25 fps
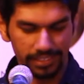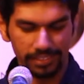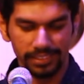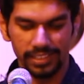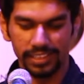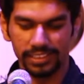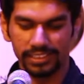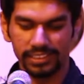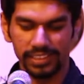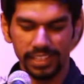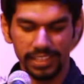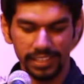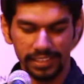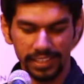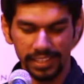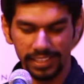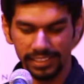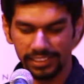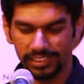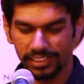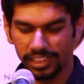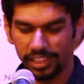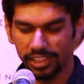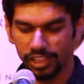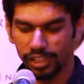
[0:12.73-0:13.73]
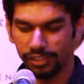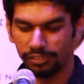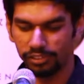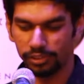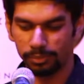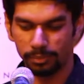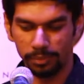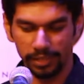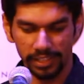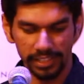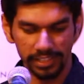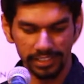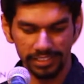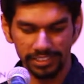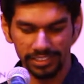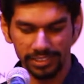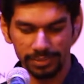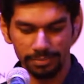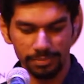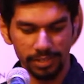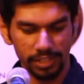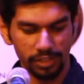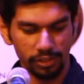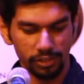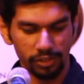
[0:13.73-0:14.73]
The sinking sun of
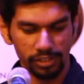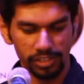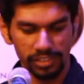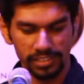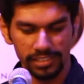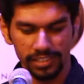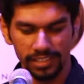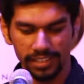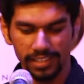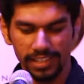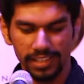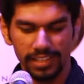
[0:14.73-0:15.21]
springs, behold,